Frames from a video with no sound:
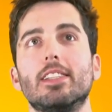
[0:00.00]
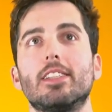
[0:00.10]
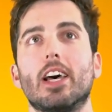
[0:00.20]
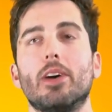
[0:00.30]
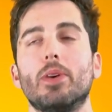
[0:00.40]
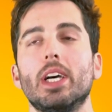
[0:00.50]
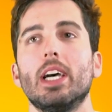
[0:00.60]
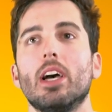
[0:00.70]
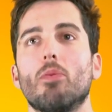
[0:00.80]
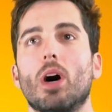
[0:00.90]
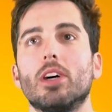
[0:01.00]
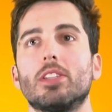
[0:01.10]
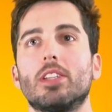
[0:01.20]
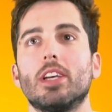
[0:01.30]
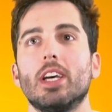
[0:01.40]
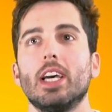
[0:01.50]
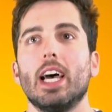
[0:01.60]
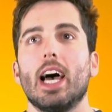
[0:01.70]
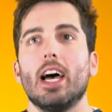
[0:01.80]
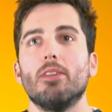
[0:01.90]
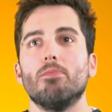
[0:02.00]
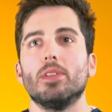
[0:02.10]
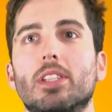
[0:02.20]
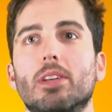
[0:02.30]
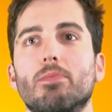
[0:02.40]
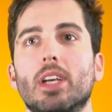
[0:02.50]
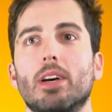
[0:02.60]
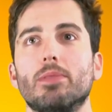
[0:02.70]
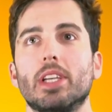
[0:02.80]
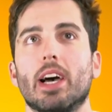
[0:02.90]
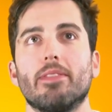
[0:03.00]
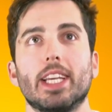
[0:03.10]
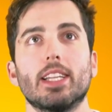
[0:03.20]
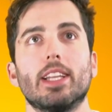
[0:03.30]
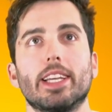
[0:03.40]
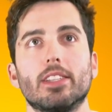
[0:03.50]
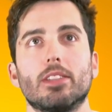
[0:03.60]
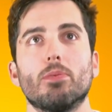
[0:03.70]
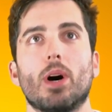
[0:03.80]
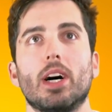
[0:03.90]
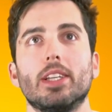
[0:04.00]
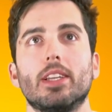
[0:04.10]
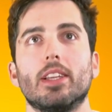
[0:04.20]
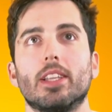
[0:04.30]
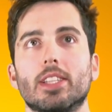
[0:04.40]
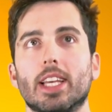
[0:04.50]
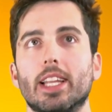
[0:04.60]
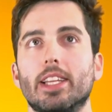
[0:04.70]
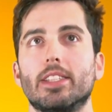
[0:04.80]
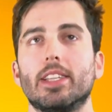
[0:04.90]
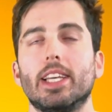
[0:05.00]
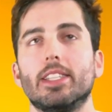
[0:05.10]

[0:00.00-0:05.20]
So whilst sometimes you have an inkling as to why the skin is